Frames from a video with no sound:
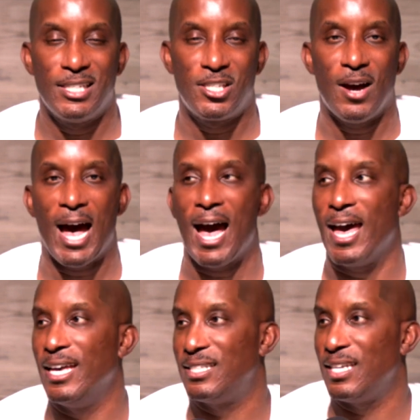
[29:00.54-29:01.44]
at your eye
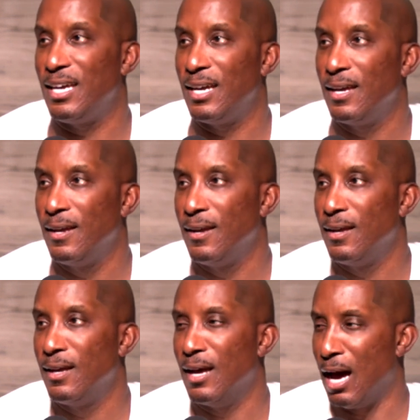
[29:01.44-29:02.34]
and said,
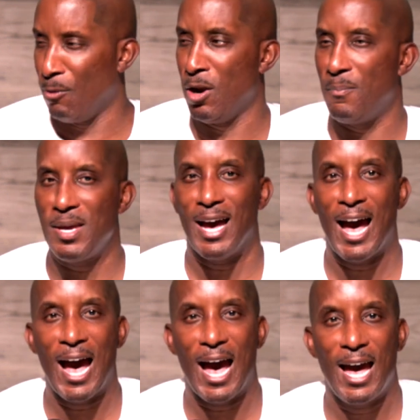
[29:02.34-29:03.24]
I want to be an
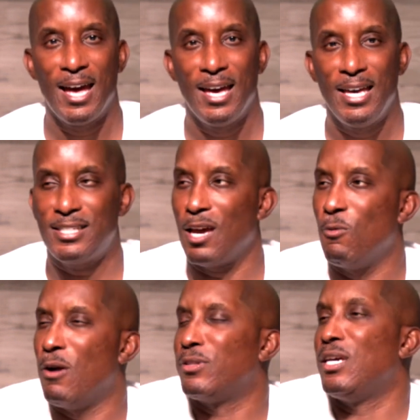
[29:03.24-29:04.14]
eye, he said,
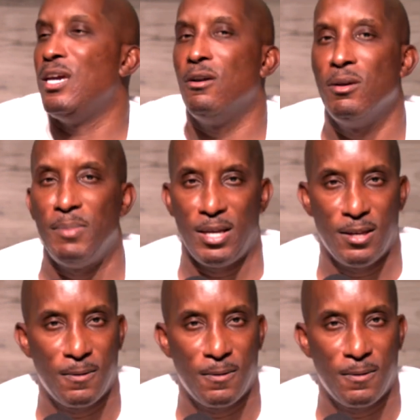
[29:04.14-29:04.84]
where would the hearing be?